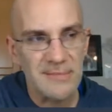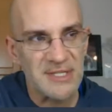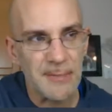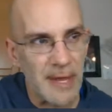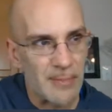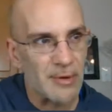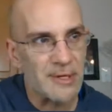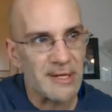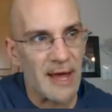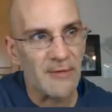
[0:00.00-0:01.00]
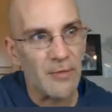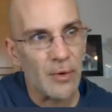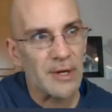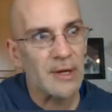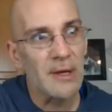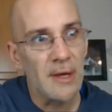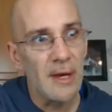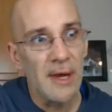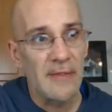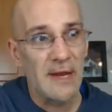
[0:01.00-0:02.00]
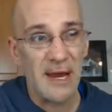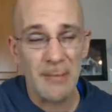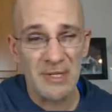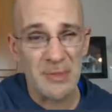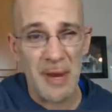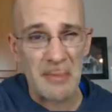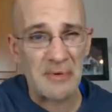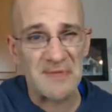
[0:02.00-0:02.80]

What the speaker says: some paper in California. And then he had a bunch of